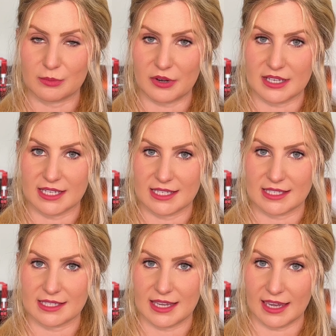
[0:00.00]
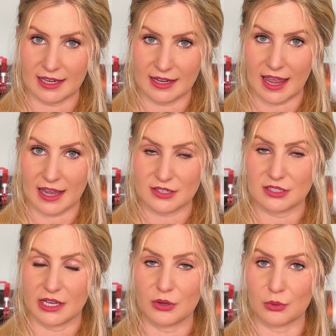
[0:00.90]
process can
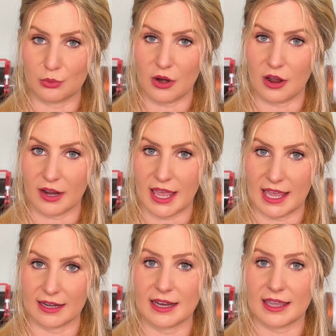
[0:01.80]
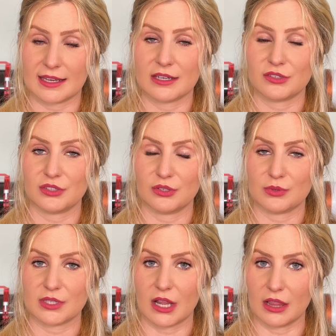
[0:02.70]
actually go wrong, and it can
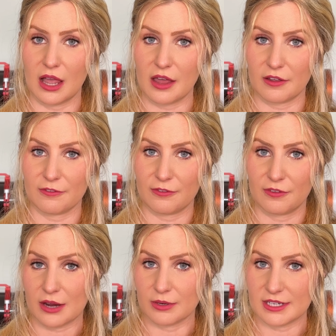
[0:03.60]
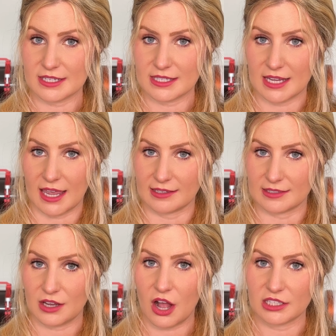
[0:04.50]
introduce a lot of errors
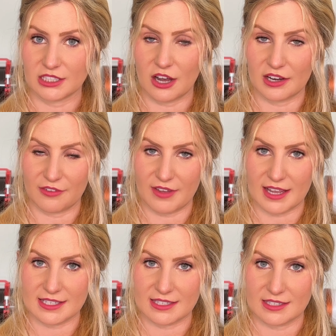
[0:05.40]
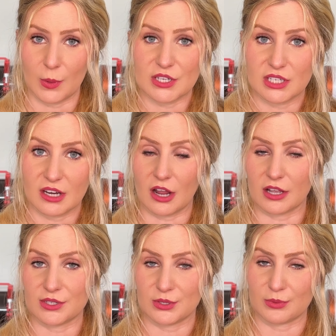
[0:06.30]
and color artifacts, which then
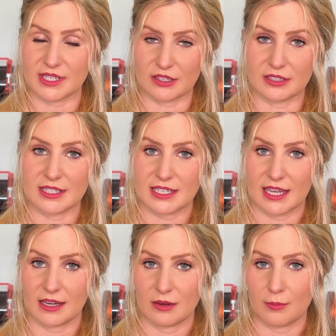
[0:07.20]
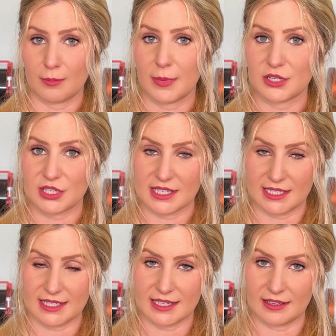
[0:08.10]
also results in much less
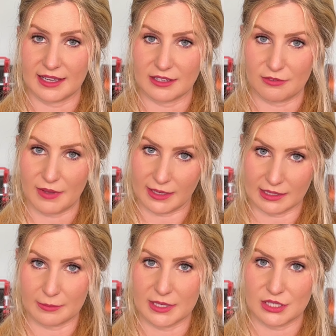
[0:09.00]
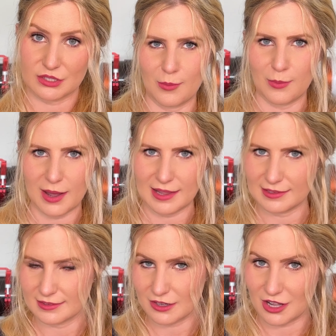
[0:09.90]
detail in the final image.
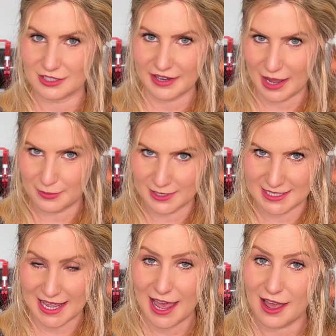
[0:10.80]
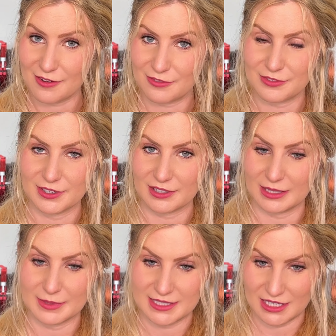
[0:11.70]
While color cameras have their
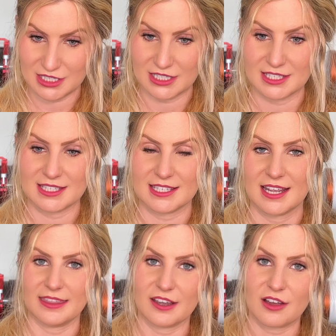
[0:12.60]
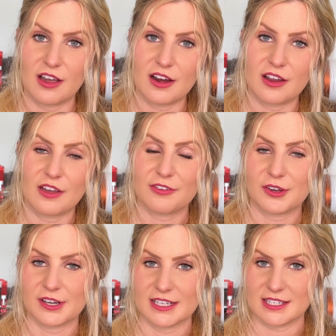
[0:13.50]
limitations, there are, of
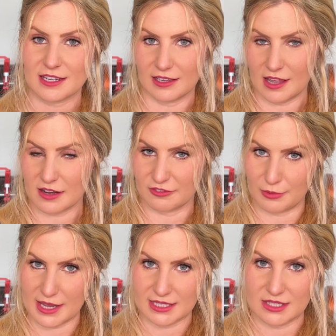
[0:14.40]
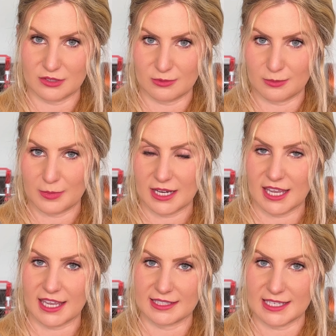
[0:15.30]
course, a lot of ways to
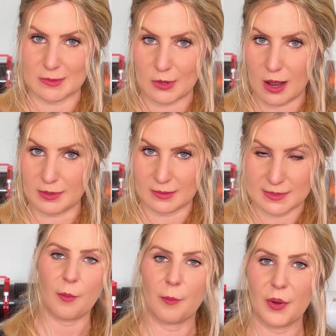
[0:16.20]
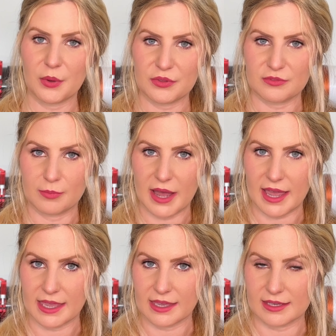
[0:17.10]
mitigate these problems, both
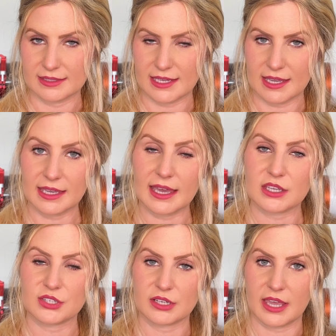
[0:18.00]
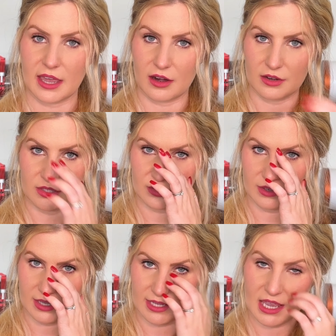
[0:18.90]
by taking extra care
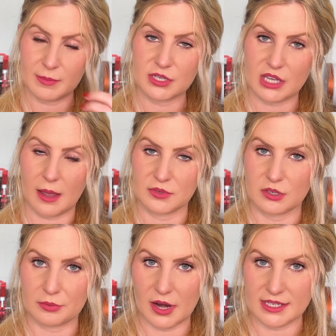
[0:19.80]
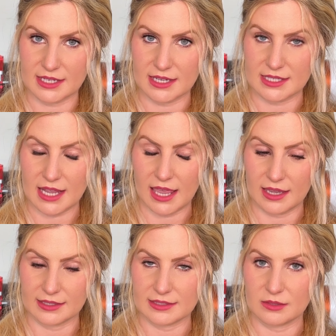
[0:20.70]
during the image capture process and